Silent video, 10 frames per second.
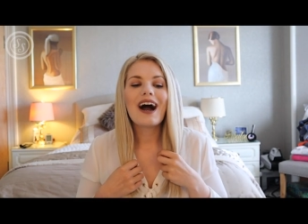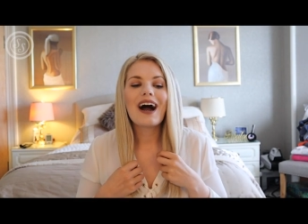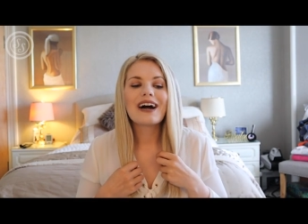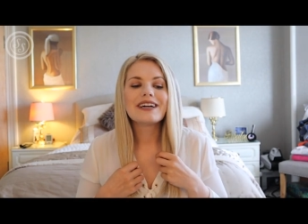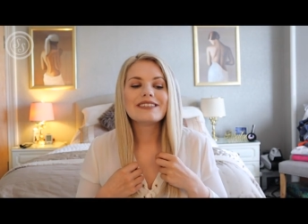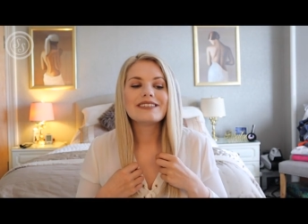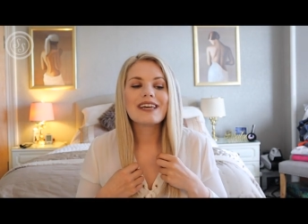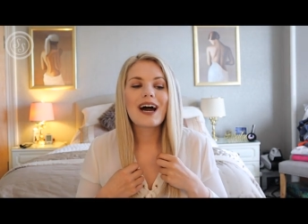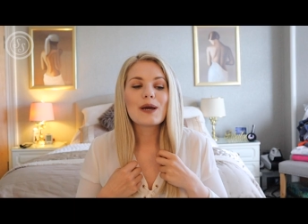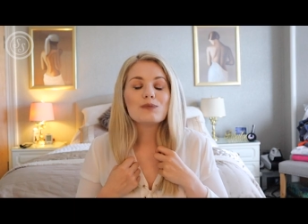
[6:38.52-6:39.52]

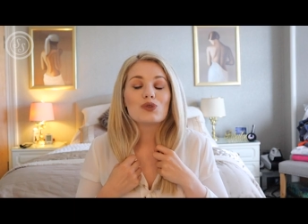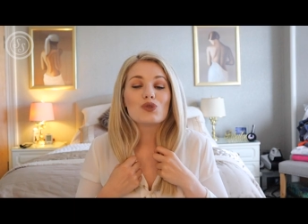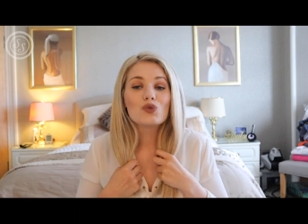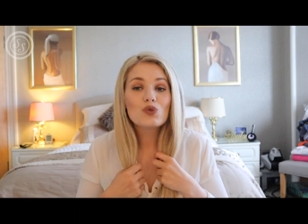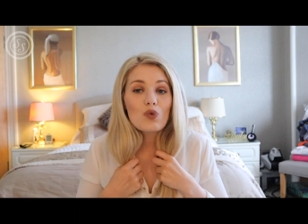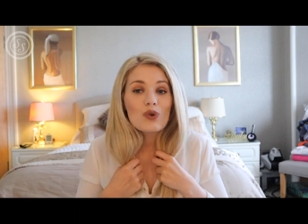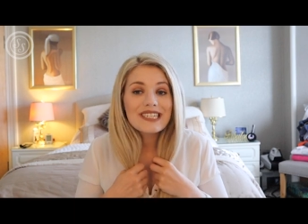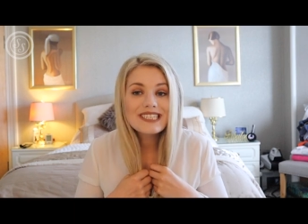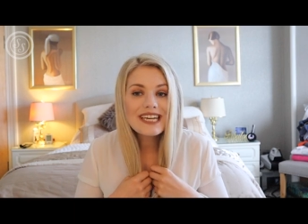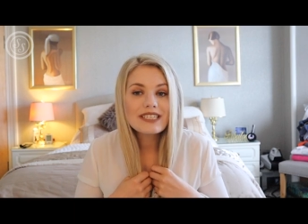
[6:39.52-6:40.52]
And I'm so
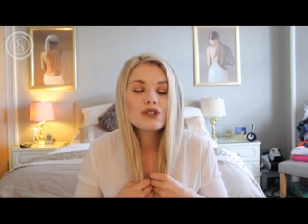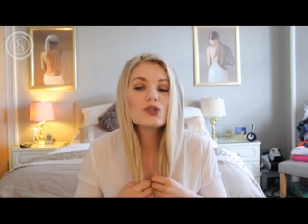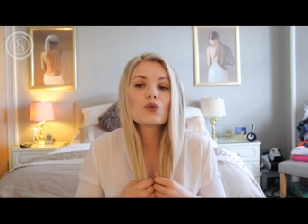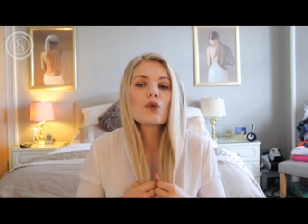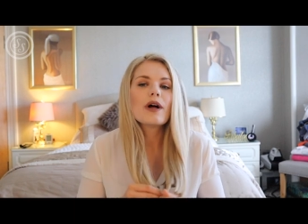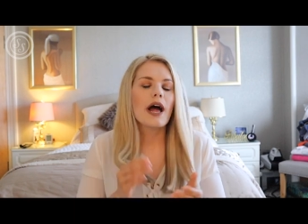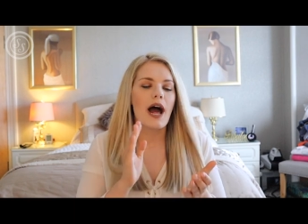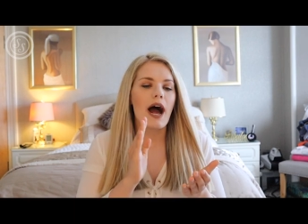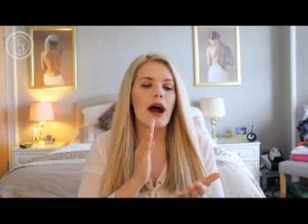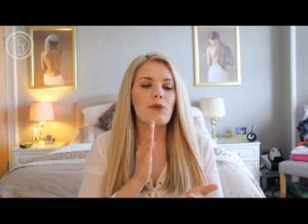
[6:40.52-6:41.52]
excited. So
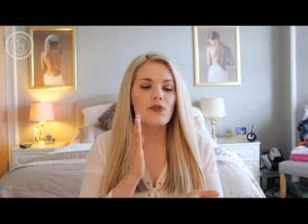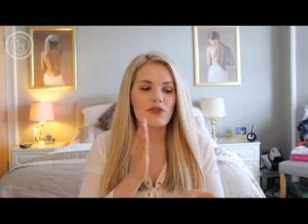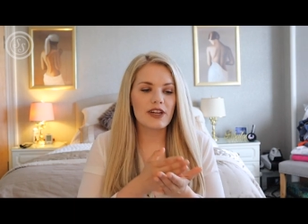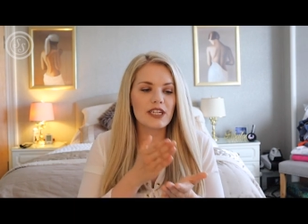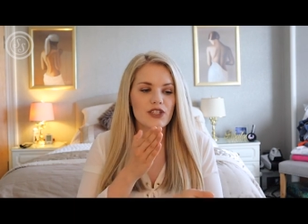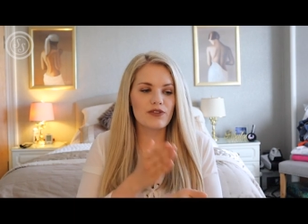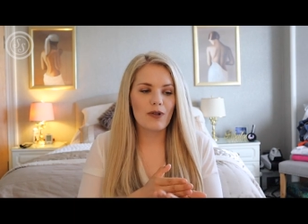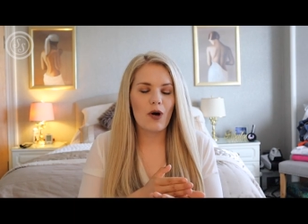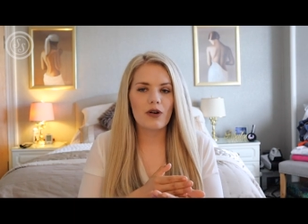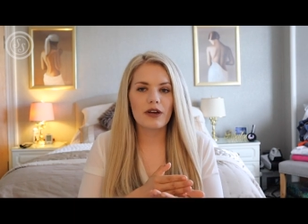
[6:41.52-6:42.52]
I won't finish the
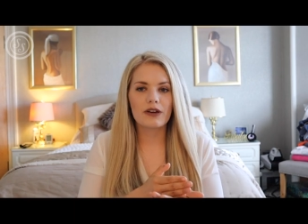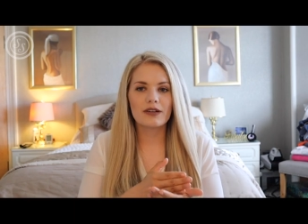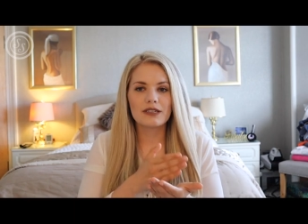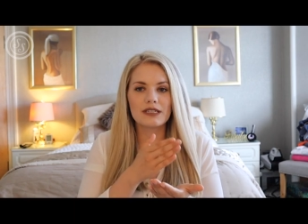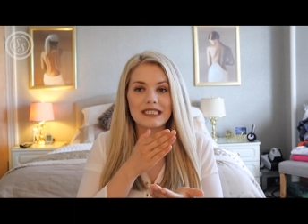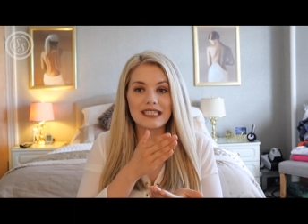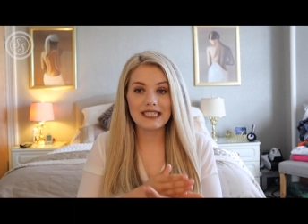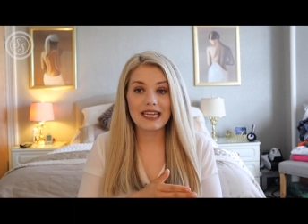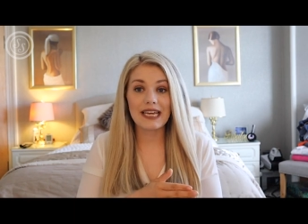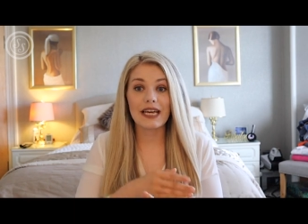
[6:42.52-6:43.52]
vlog
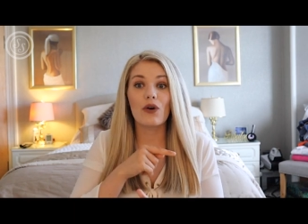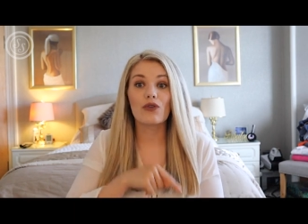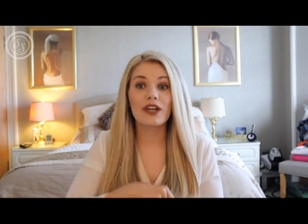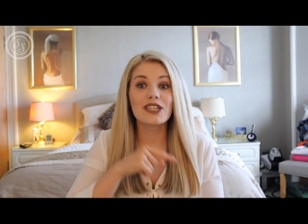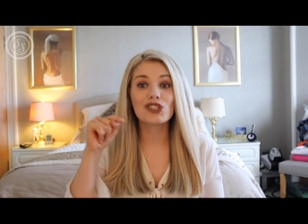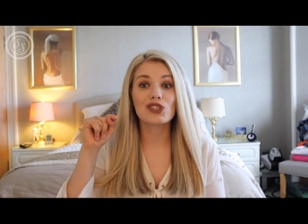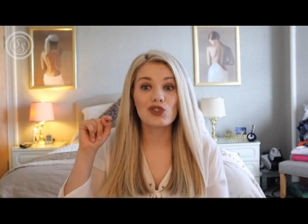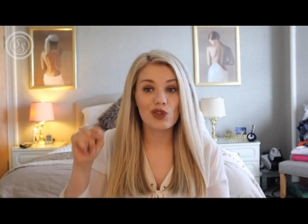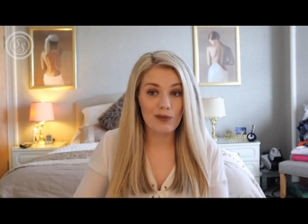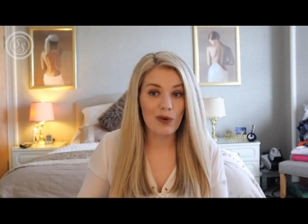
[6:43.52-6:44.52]
today, I'll finish
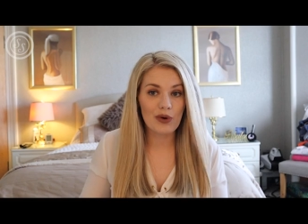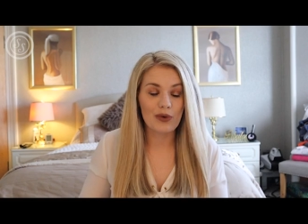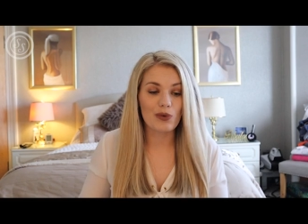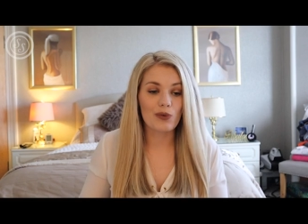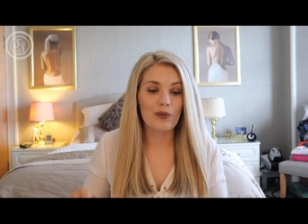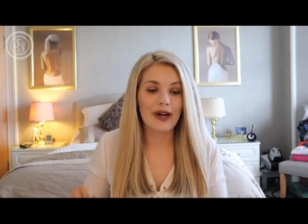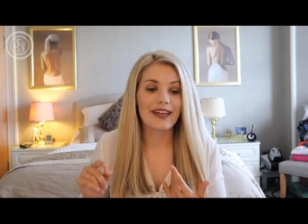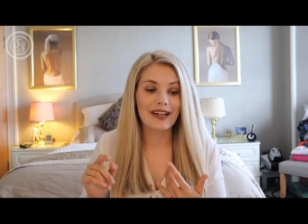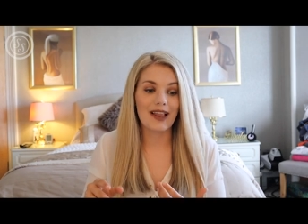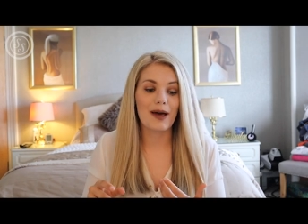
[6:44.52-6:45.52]
it tomorrow
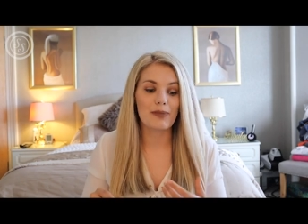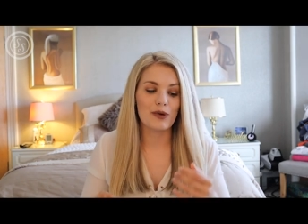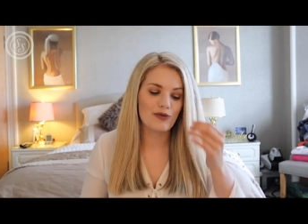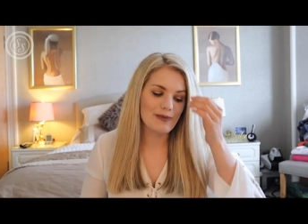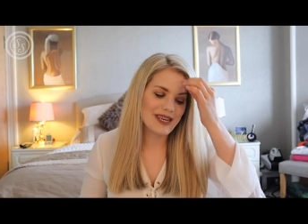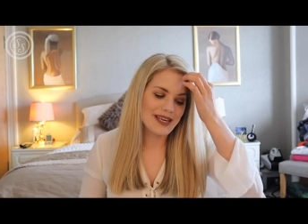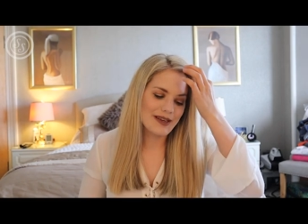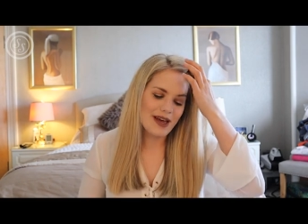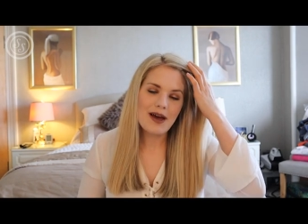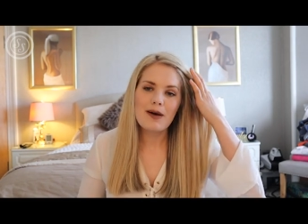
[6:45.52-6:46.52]
with a clip of
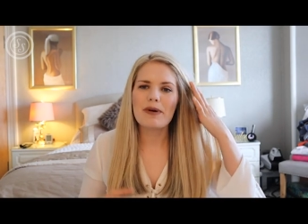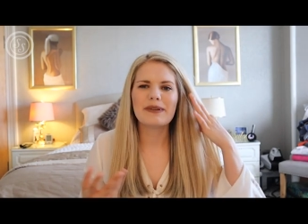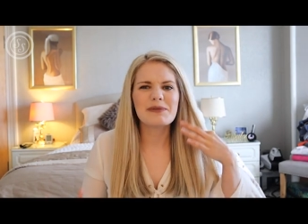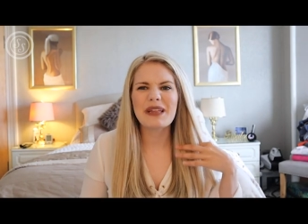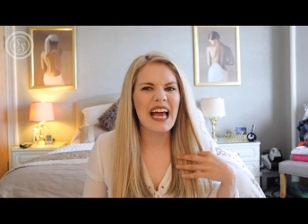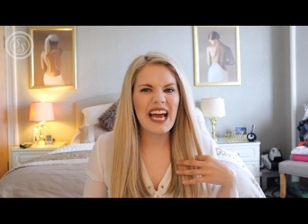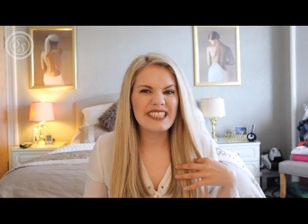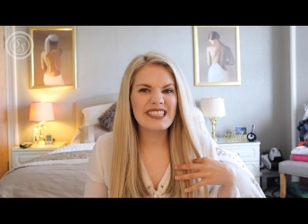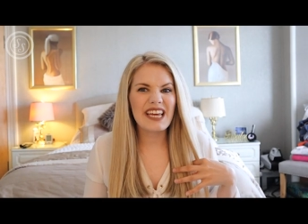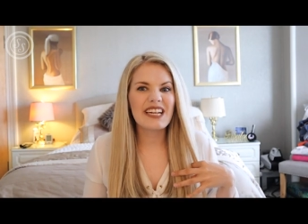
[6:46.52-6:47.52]
me, maybe some like
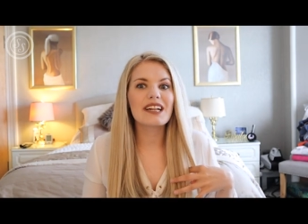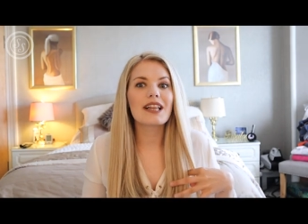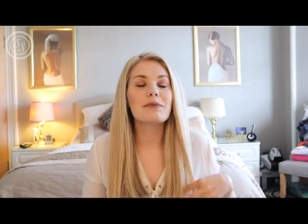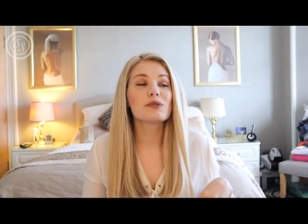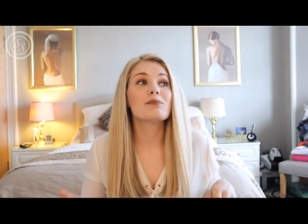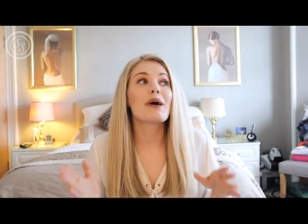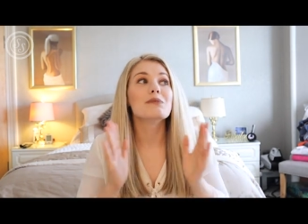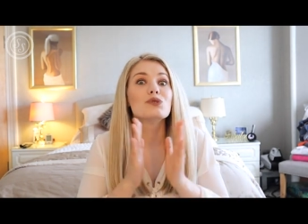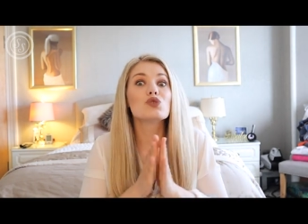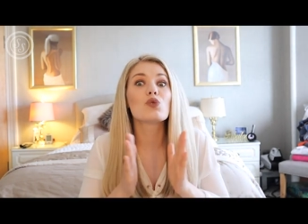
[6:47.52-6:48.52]
ice skating clips, but
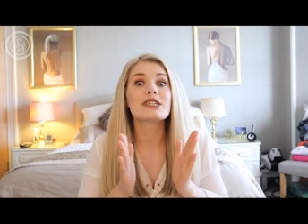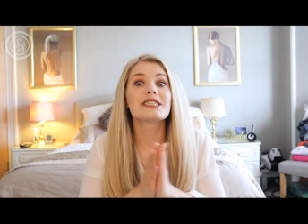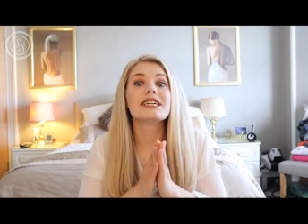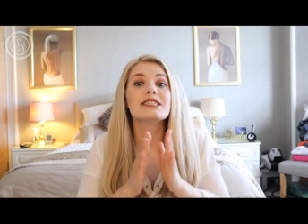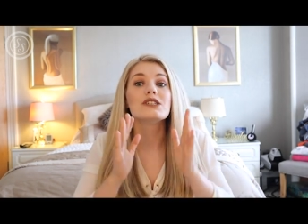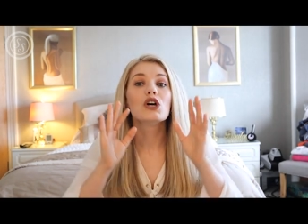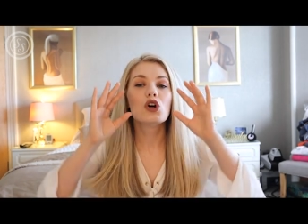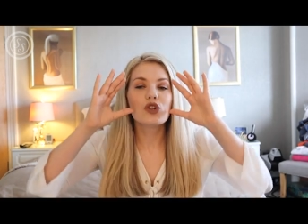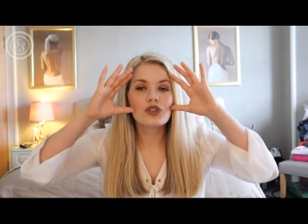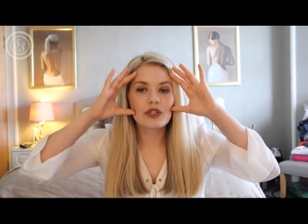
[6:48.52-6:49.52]
I'm so excited.
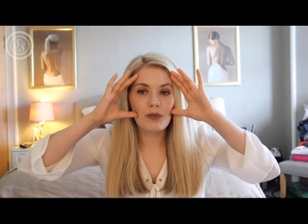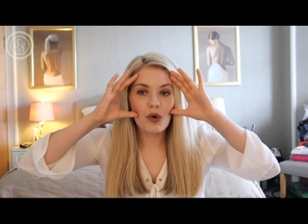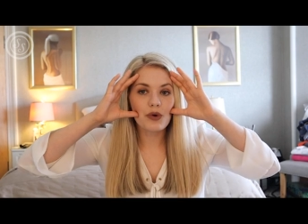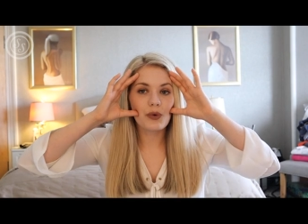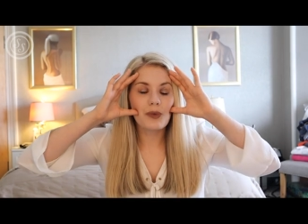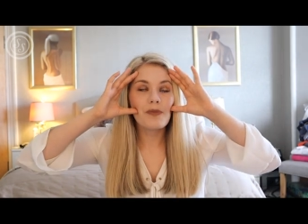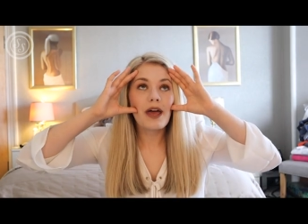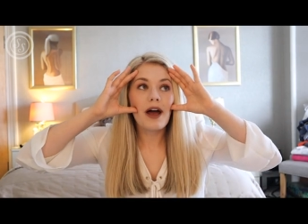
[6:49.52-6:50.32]
Tomorrow,